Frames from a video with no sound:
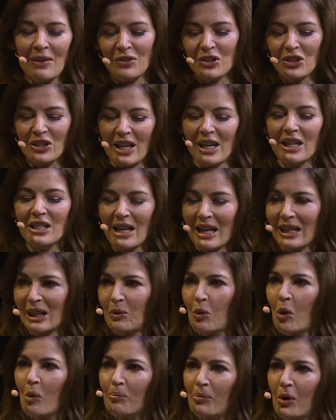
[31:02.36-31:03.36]
to say
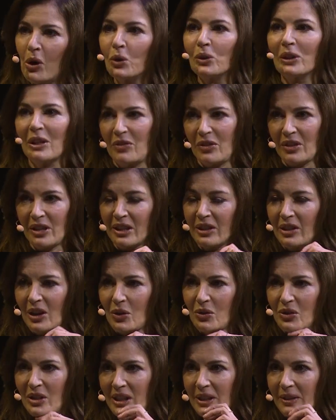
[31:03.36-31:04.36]
exactly what bowl everything
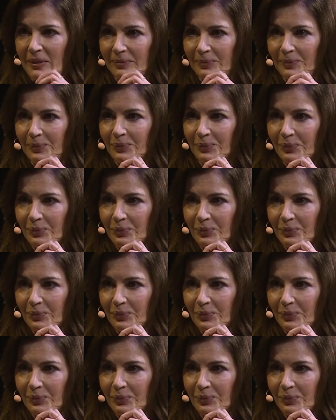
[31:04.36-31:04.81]
goes in.